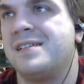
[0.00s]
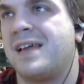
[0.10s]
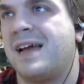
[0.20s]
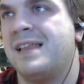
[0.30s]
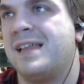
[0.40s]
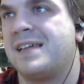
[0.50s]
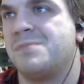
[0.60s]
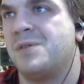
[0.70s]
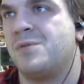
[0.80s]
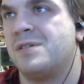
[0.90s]
Like I like
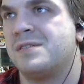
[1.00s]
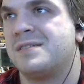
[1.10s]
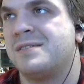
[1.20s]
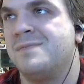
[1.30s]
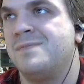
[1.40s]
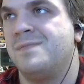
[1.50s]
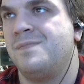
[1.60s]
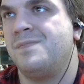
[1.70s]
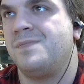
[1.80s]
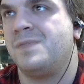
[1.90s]
speed runs
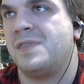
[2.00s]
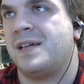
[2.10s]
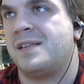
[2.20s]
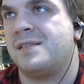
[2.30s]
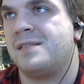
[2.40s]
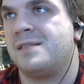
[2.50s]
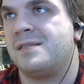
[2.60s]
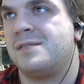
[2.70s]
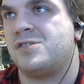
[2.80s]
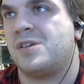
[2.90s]
that
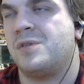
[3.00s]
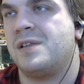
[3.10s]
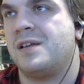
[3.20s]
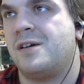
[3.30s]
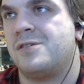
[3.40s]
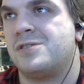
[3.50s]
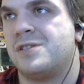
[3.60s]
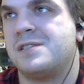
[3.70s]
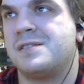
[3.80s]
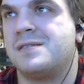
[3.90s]
generally are
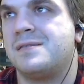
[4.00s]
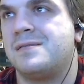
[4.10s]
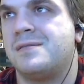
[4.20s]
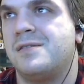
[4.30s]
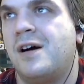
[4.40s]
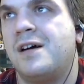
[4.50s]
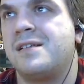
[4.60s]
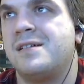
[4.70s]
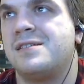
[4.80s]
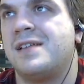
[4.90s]
just not good.